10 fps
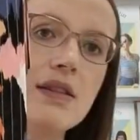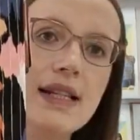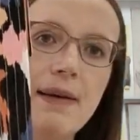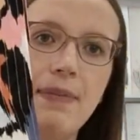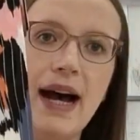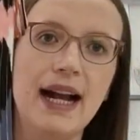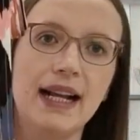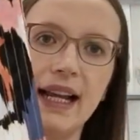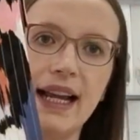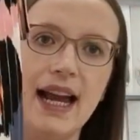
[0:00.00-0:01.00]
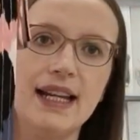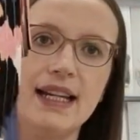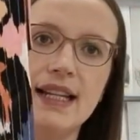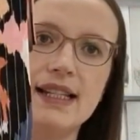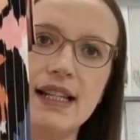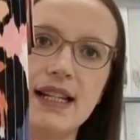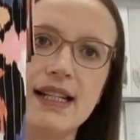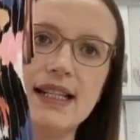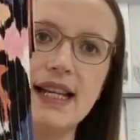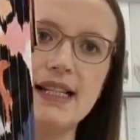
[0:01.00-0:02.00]
step back again so you
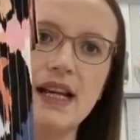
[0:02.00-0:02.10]
can see.